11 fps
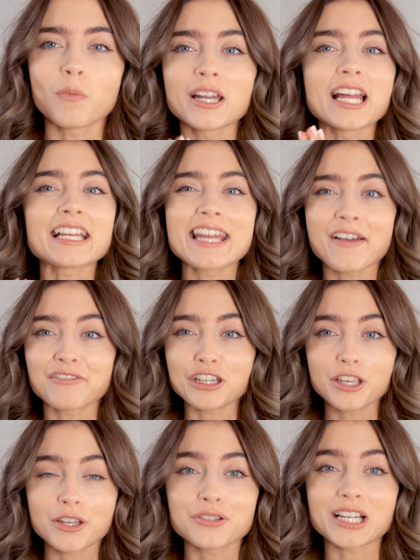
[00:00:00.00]
When I never
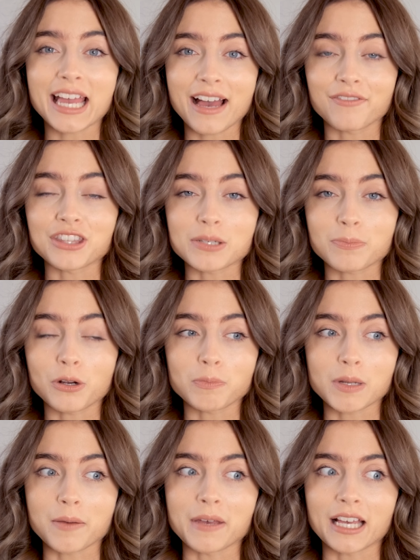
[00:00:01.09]
usually have this
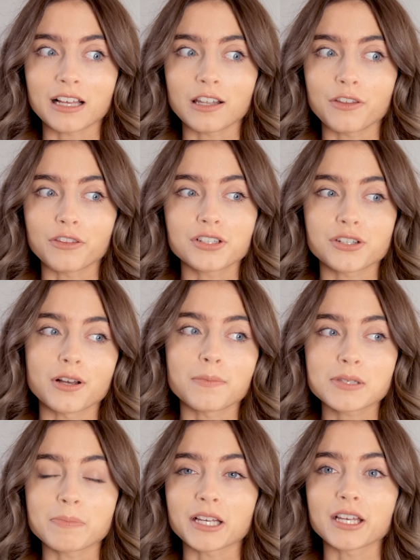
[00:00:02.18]
problem in clothes
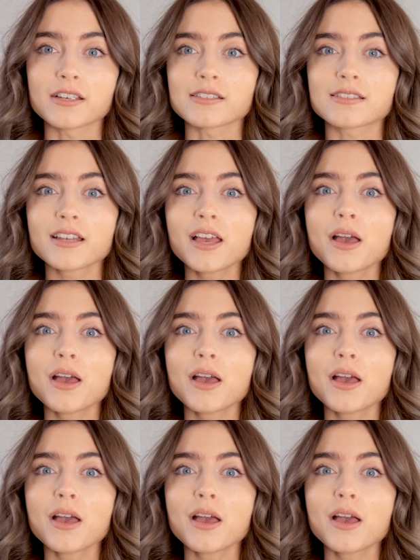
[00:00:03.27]
shops because